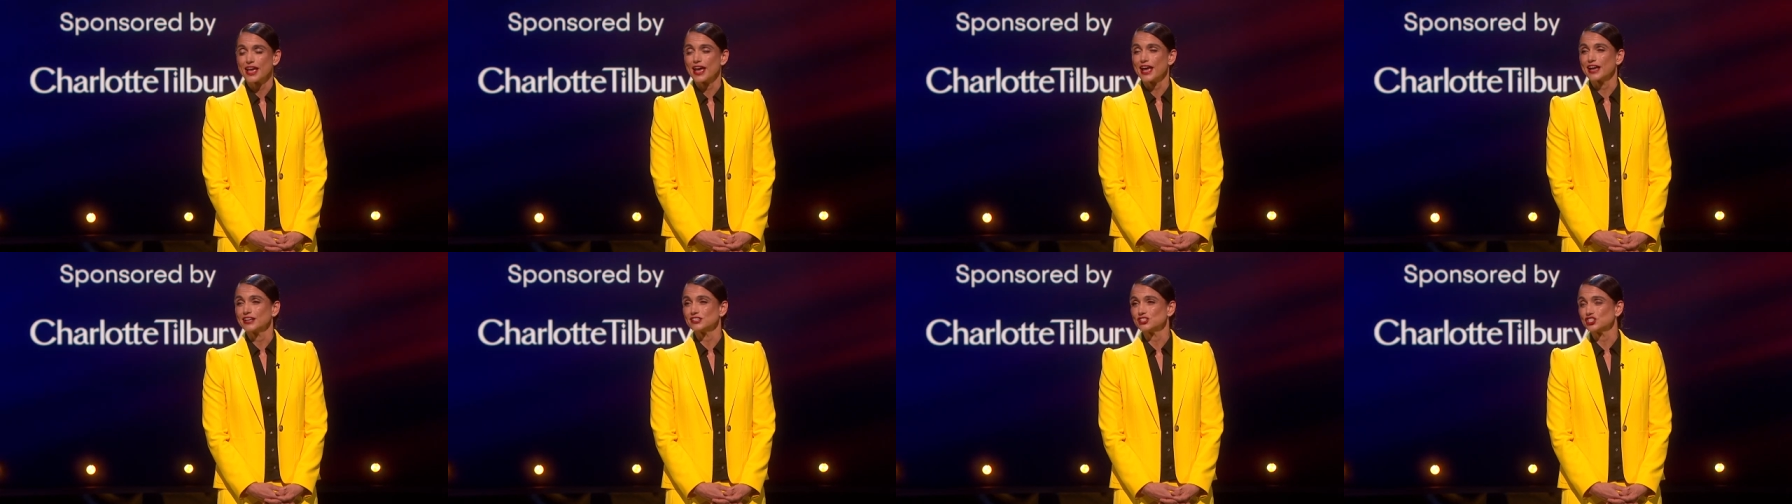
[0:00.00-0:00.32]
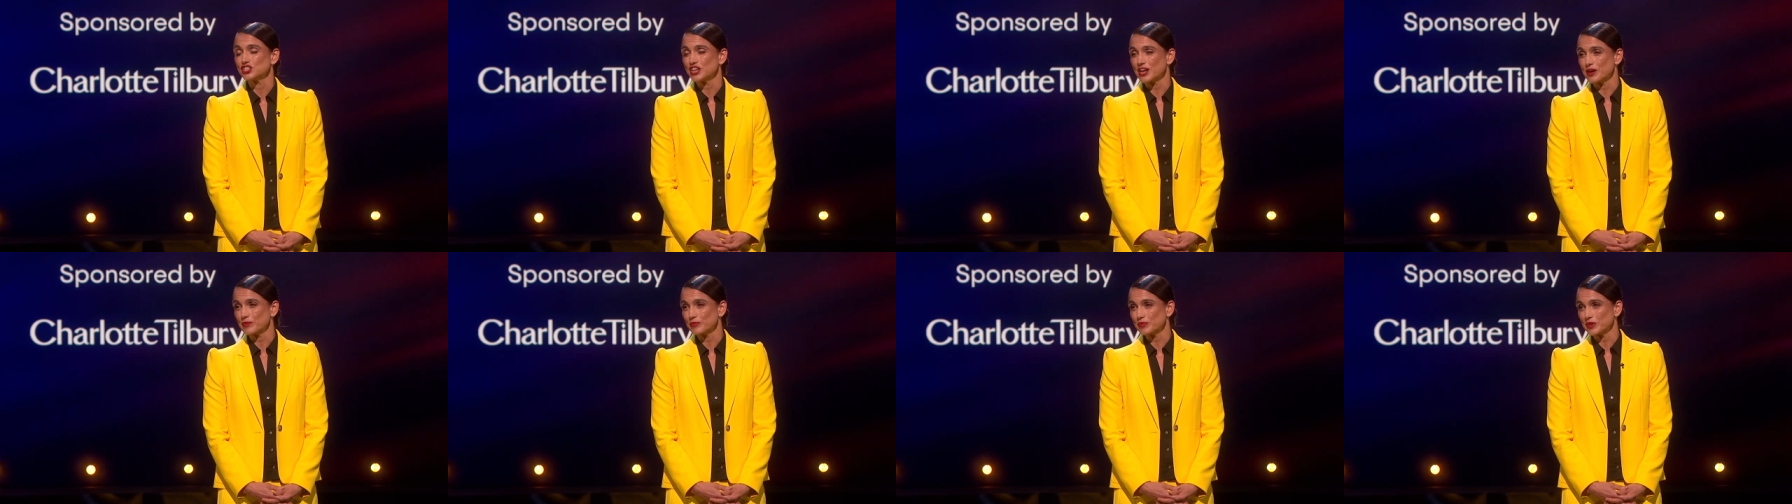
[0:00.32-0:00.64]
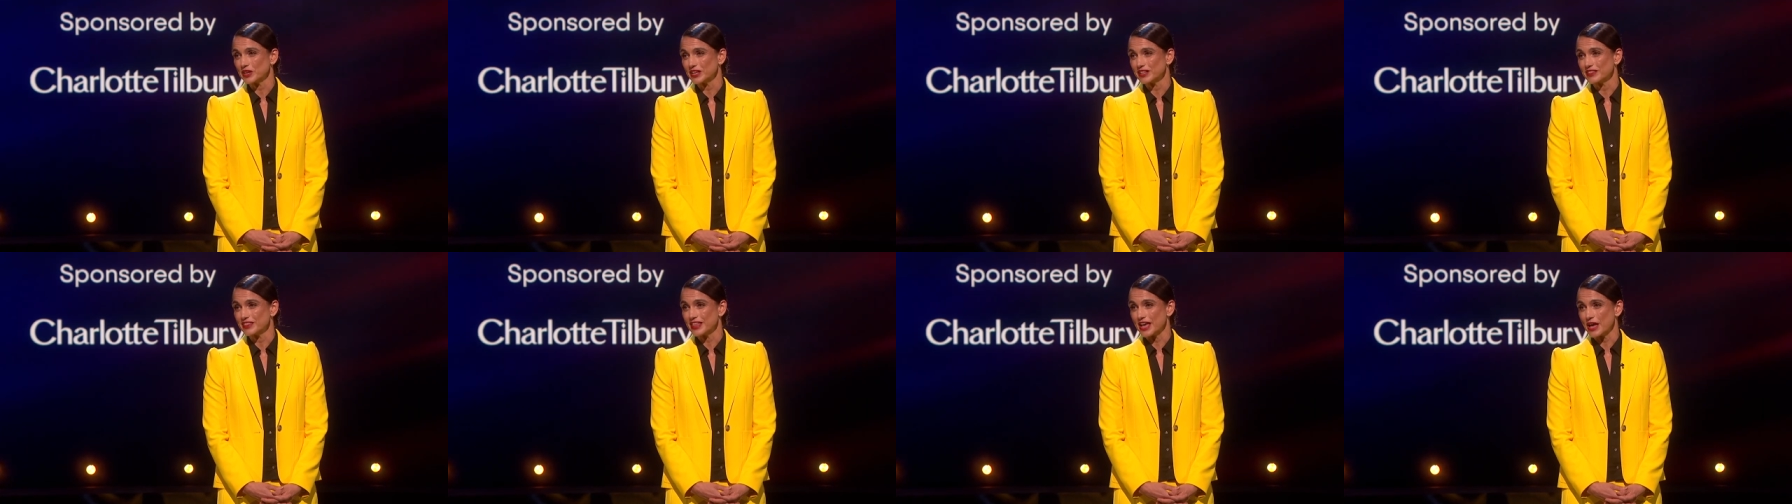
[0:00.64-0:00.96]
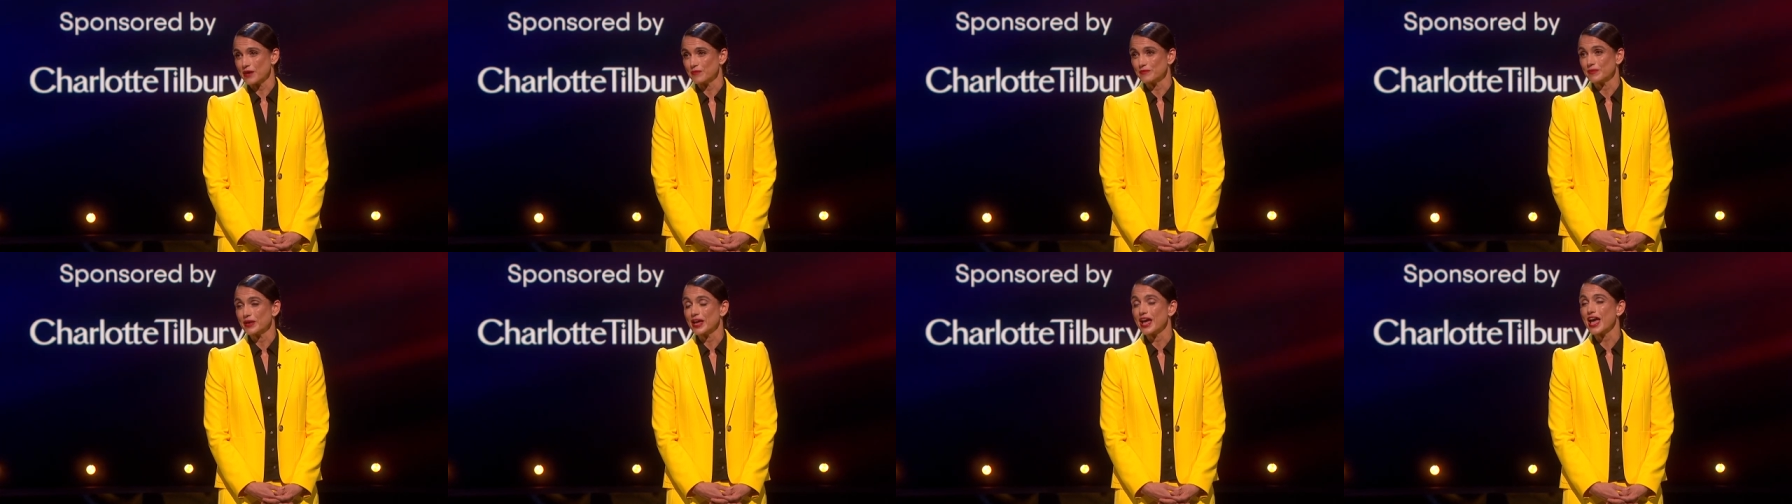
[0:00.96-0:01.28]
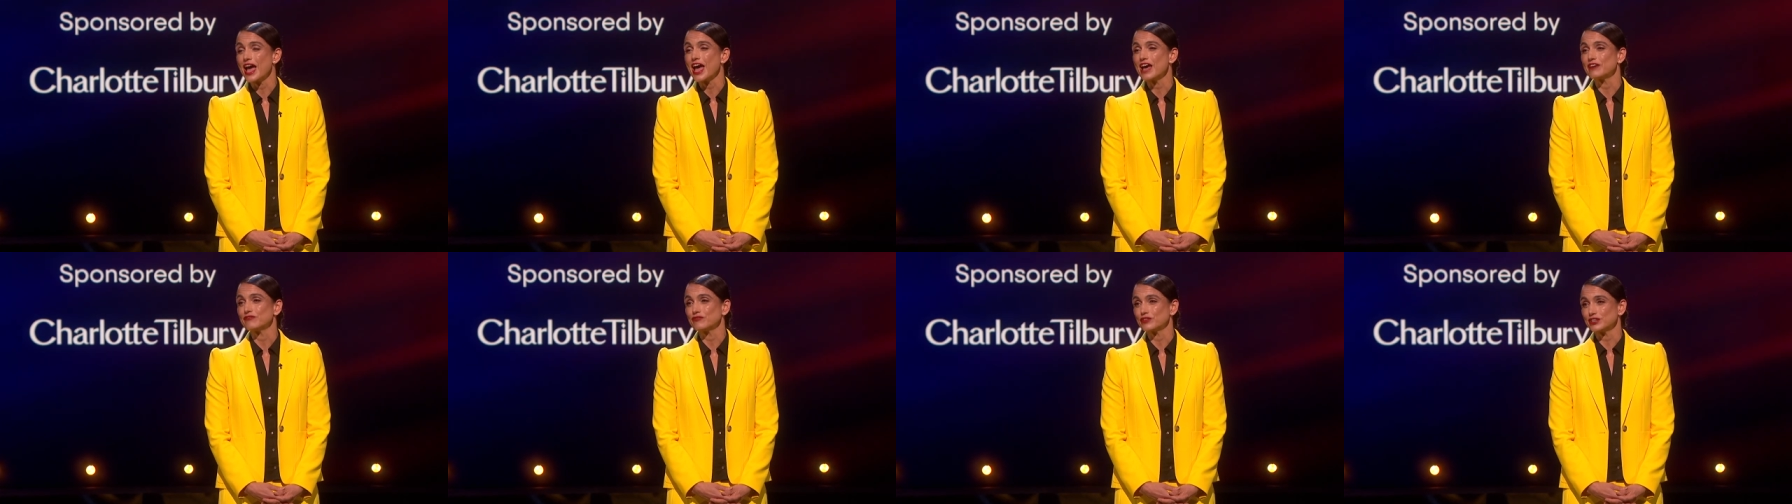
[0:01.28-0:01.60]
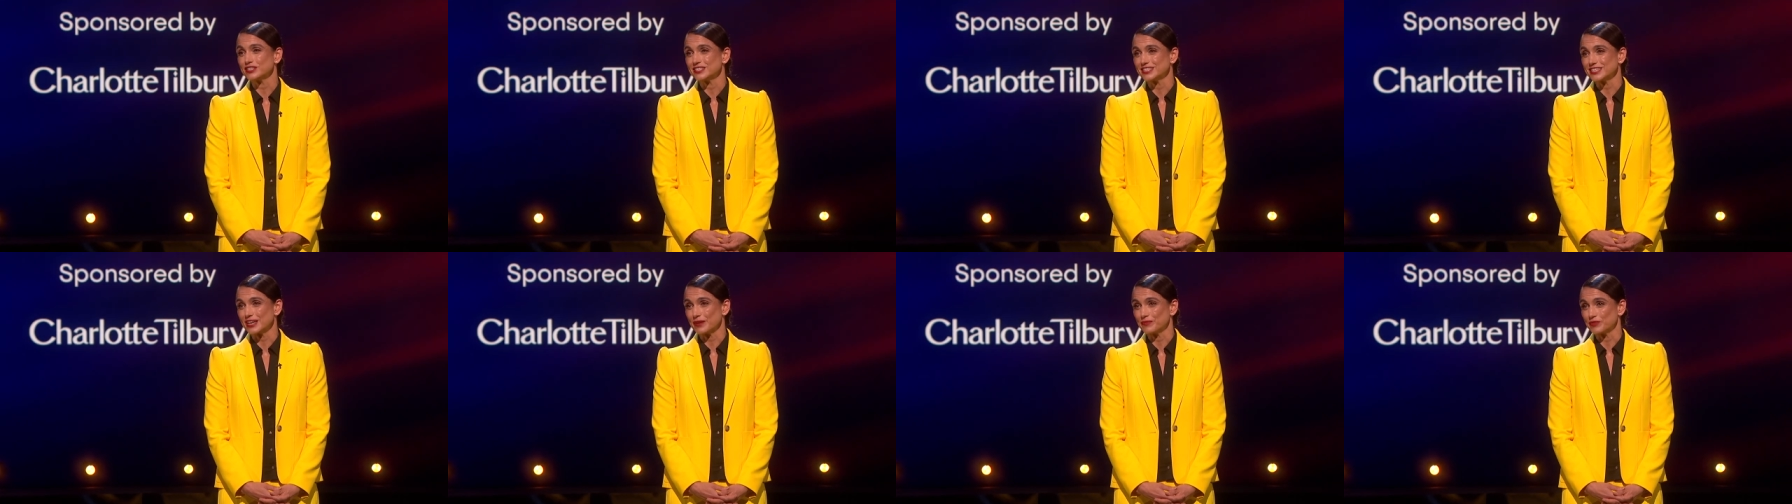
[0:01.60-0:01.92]
and champion them every
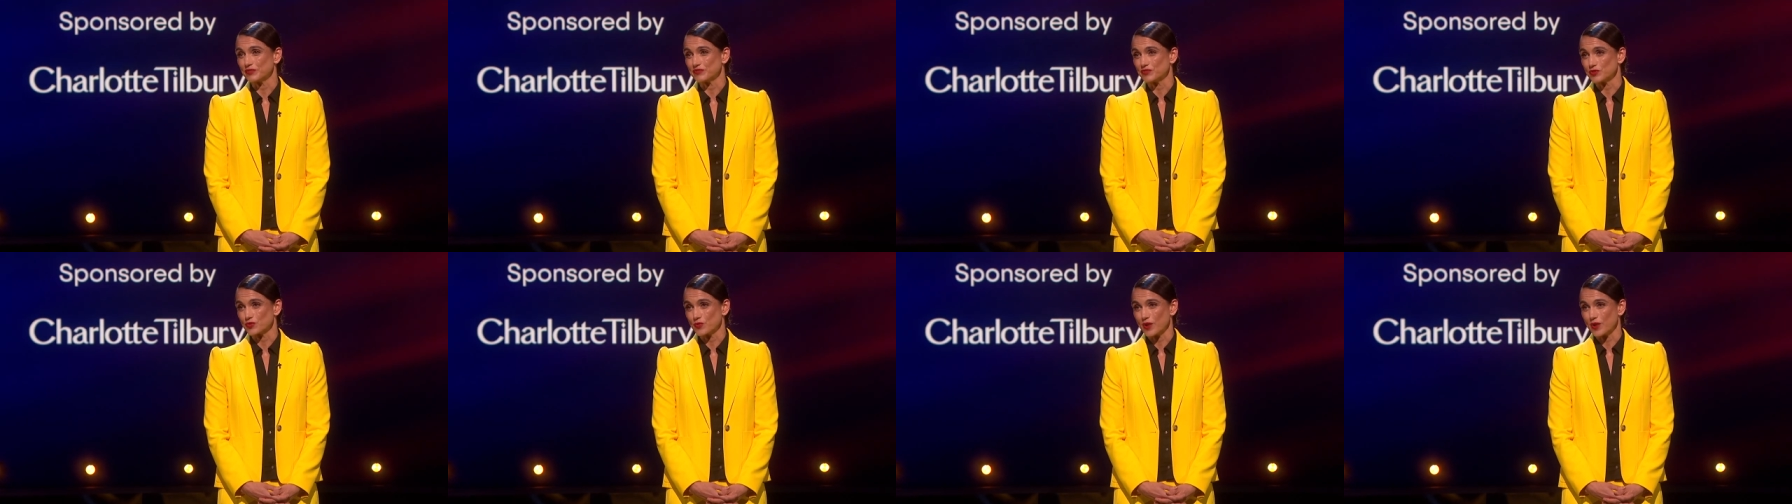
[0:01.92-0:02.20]
step of the